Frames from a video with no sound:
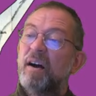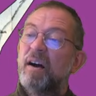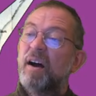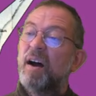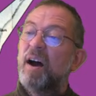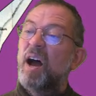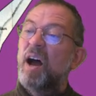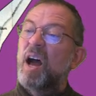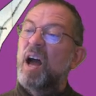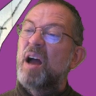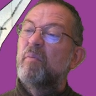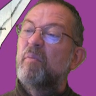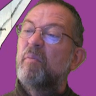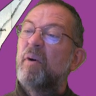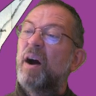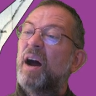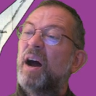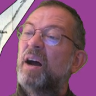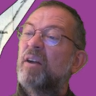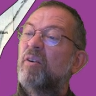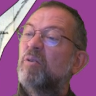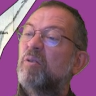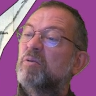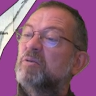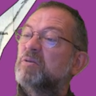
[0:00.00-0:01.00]
I
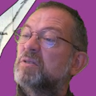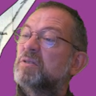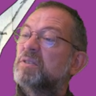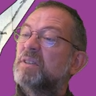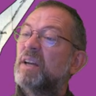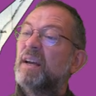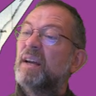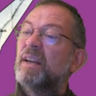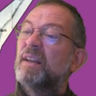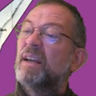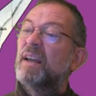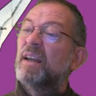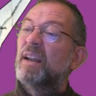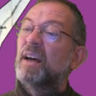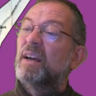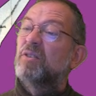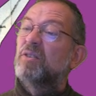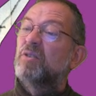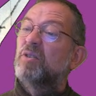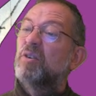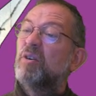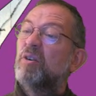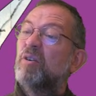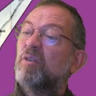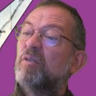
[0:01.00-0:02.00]
might also say that I
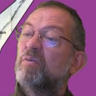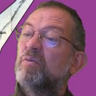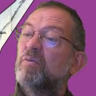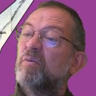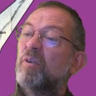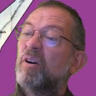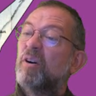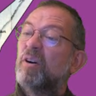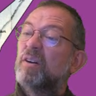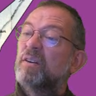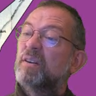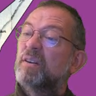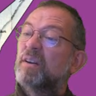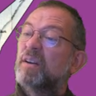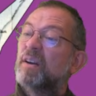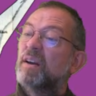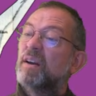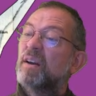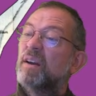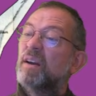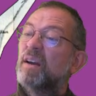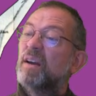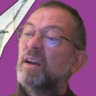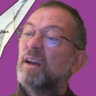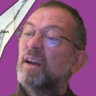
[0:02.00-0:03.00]
don't want
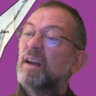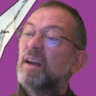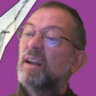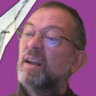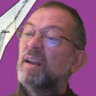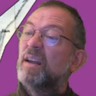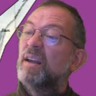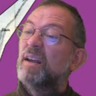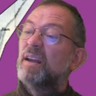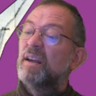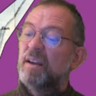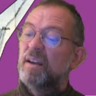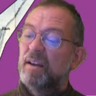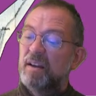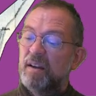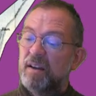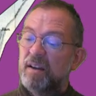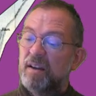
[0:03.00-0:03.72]
any